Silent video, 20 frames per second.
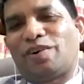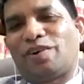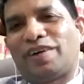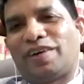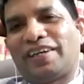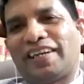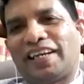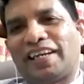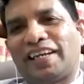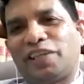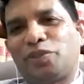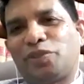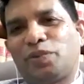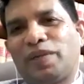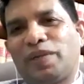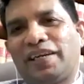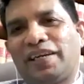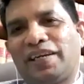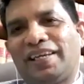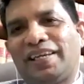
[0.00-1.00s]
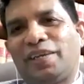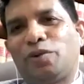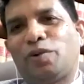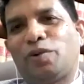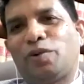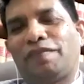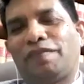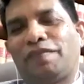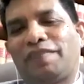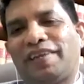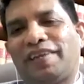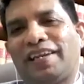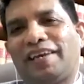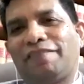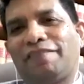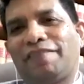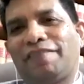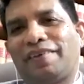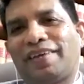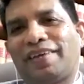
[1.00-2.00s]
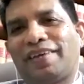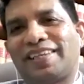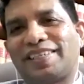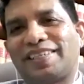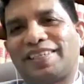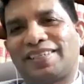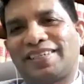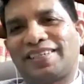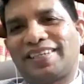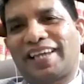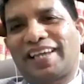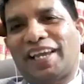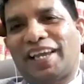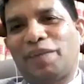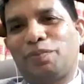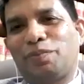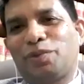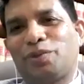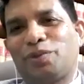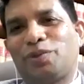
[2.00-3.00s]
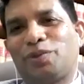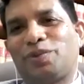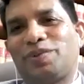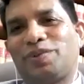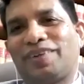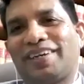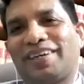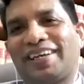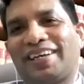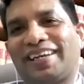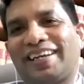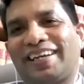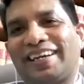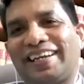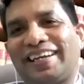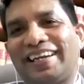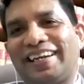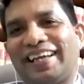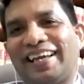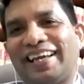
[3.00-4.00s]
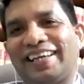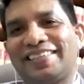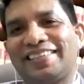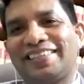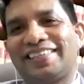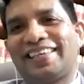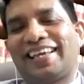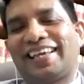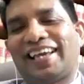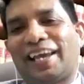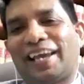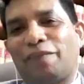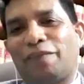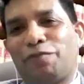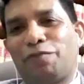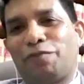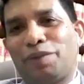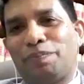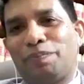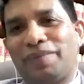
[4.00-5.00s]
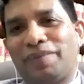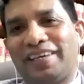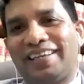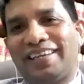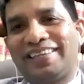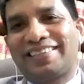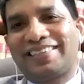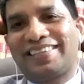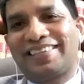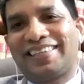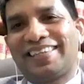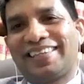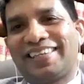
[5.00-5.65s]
gradually you have enough time to relax, have your meals,